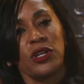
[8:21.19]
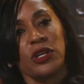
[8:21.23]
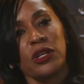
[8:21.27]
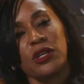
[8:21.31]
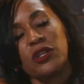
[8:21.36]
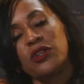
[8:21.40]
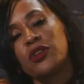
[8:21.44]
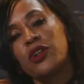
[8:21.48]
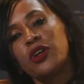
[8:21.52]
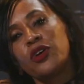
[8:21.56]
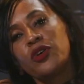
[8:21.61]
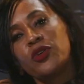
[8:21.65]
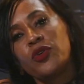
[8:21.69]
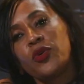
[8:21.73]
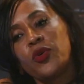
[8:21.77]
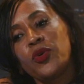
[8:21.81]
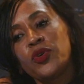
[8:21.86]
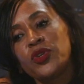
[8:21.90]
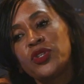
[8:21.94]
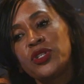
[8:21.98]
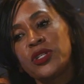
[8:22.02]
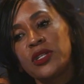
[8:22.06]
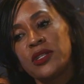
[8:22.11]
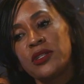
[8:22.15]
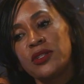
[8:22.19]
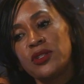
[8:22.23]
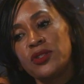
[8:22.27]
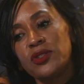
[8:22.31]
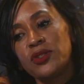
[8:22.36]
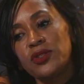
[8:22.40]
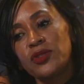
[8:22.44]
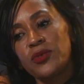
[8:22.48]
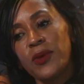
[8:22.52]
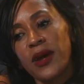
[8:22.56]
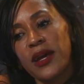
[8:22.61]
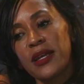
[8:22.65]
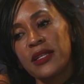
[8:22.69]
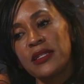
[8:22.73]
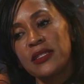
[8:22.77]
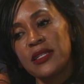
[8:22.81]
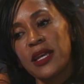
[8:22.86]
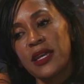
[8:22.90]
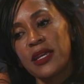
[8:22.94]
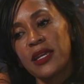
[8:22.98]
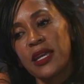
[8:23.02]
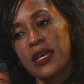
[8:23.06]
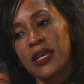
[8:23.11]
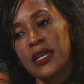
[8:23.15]
you know, did do I
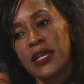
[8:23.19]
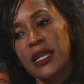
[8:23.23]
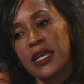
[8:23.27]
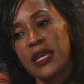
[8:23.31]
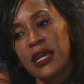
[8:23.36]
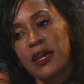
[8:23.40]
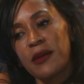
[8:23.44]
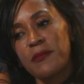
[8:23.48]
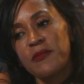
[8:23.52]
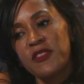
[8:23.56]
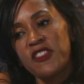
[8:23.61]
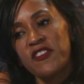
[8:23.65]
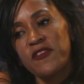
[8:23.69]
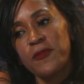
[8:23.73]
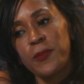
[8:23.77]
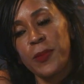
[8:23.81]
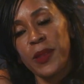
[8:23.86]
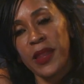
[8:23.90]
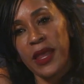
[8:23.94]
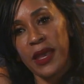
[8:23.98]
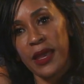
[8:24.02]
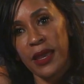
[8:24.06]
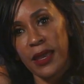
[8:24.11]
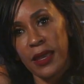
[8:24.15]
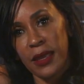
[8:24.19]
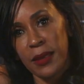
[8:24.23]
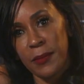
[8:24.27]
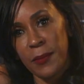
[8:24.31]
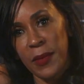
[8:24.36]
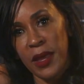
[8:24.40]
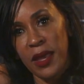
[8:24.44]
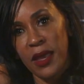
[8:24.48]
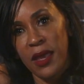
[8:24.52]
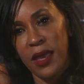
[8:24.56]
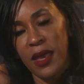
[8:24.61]
take any of the blame?